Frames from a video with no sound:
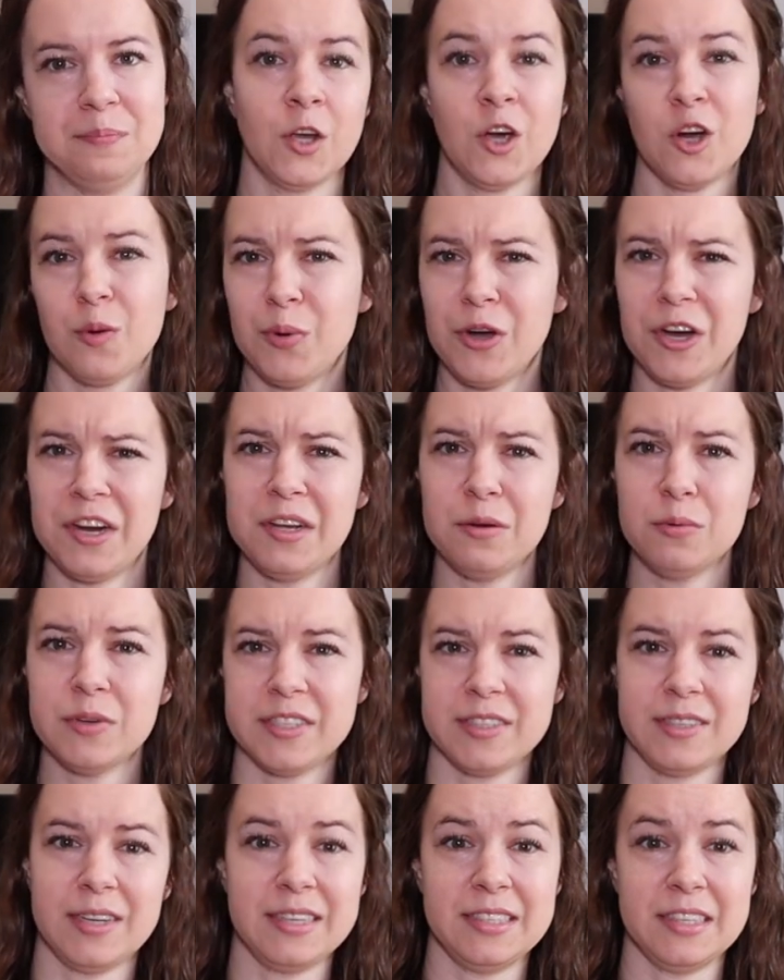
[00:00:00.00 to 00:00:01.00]
Her body
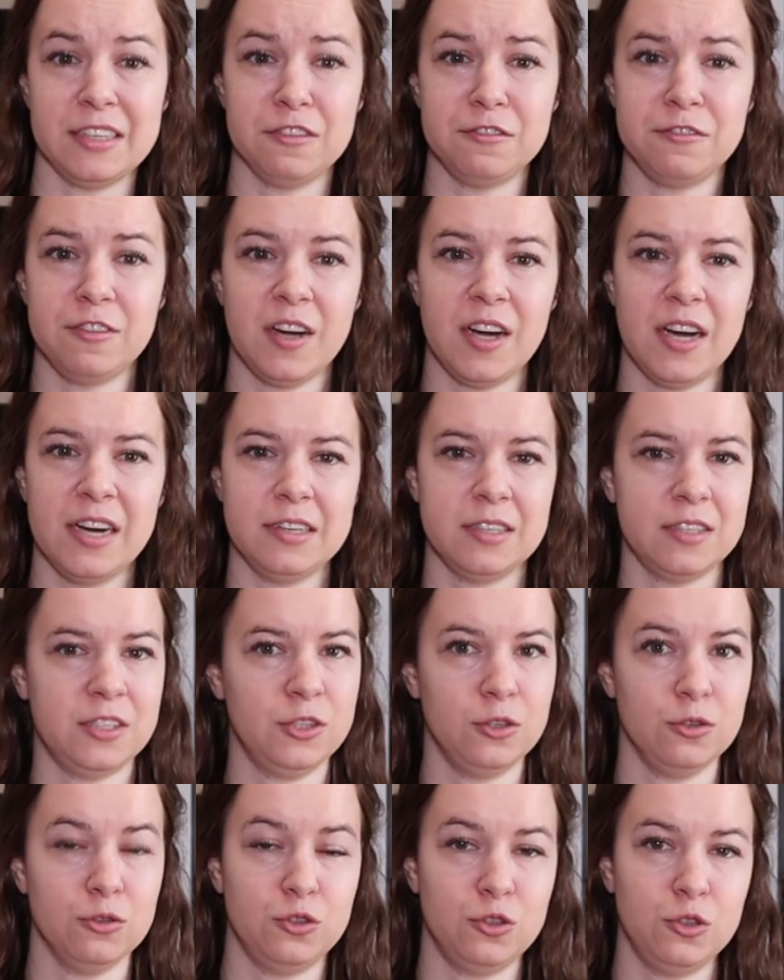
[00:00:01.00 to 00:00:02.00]
wasn't identified
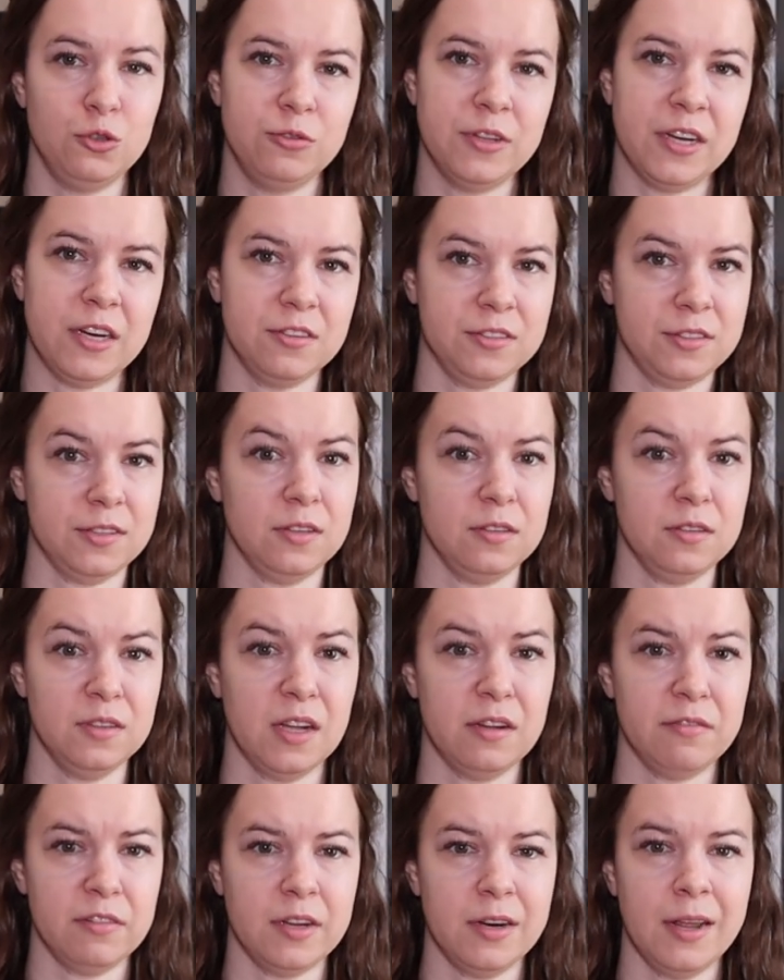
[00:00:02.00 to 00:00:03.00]
until
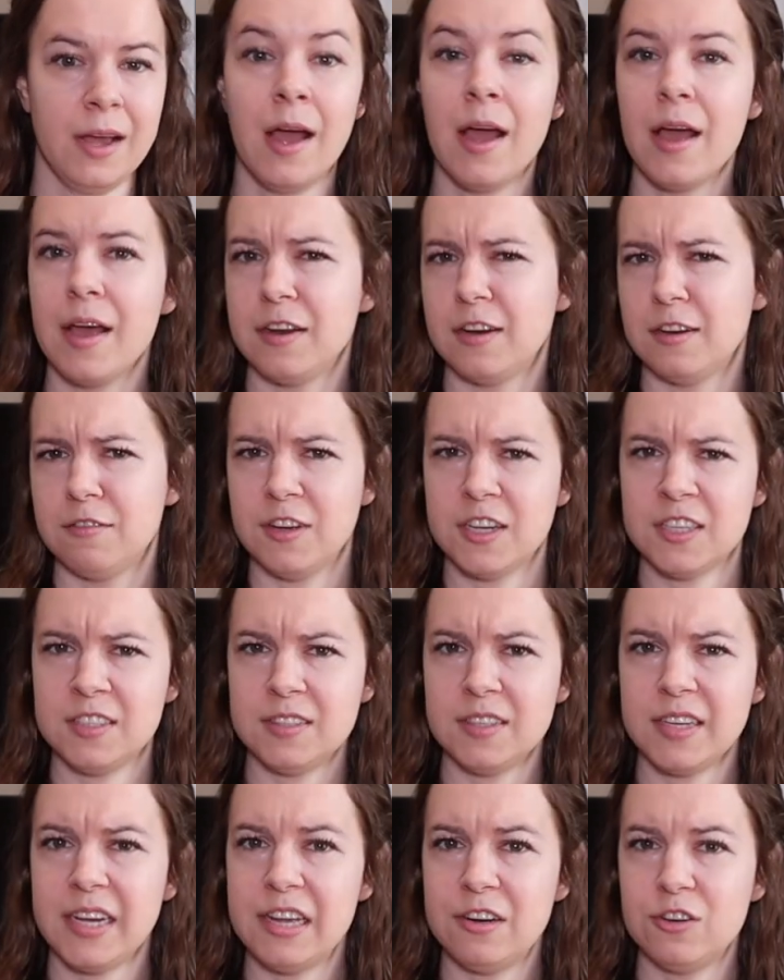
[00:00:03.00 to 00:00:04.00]
2011, and
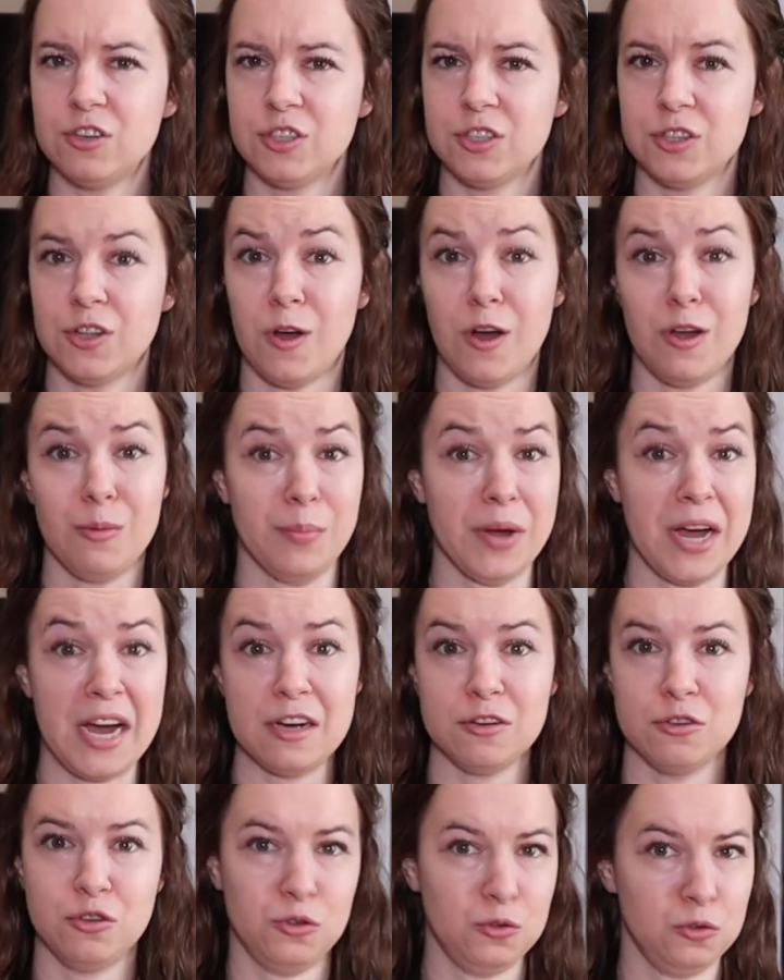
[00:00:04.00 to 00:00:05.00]
investigators thought
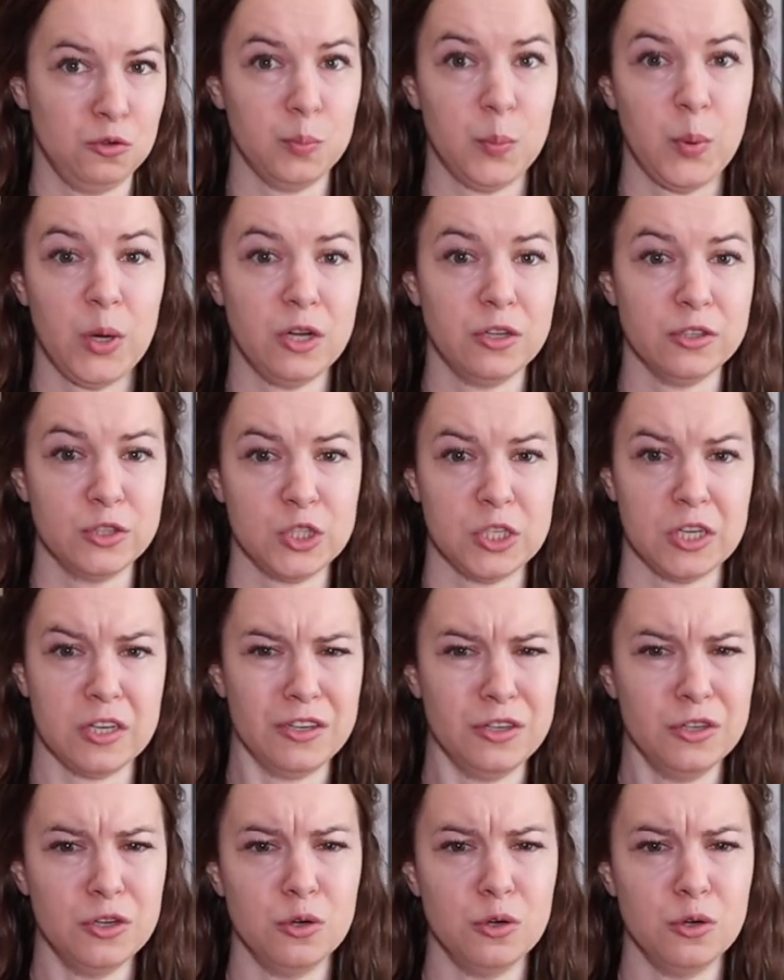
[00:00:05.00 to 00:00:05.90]
back to Paul John